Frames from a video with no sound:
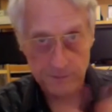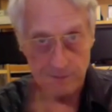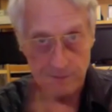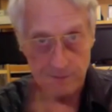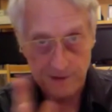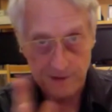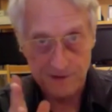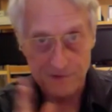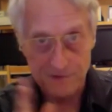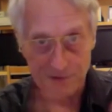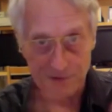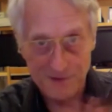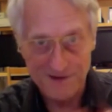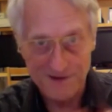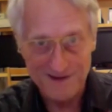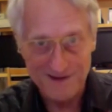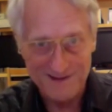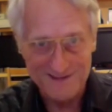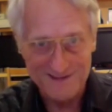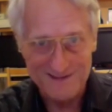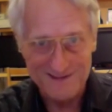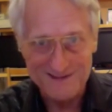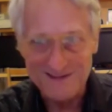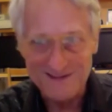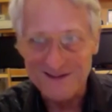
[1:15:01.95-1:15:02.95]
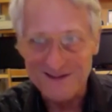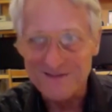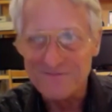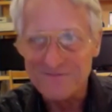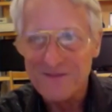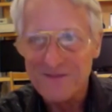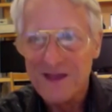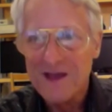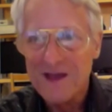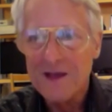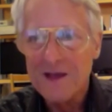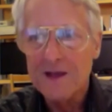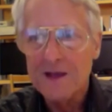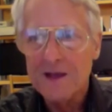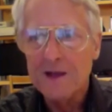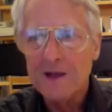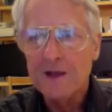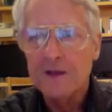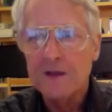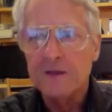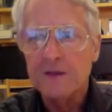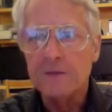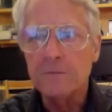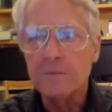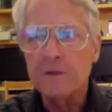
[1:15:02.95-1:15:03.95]
I thought at the
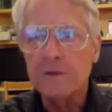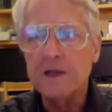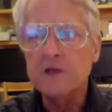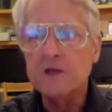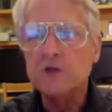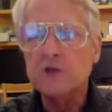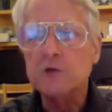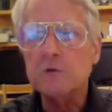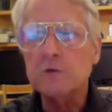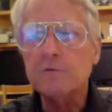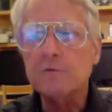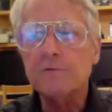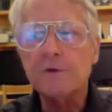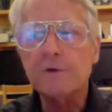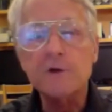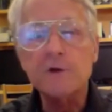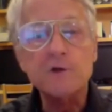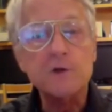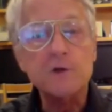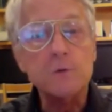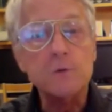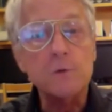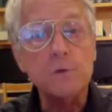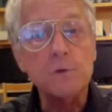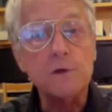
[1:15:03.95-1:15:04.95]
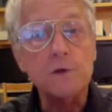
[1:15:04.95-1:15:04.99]
time. Each new version would